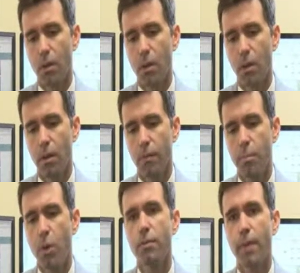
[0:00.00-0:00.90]
the
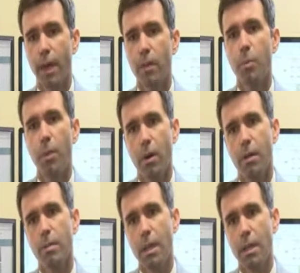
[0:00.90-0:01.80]
most valuable
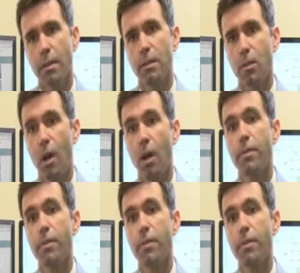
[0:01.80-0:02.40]
part of the meetings is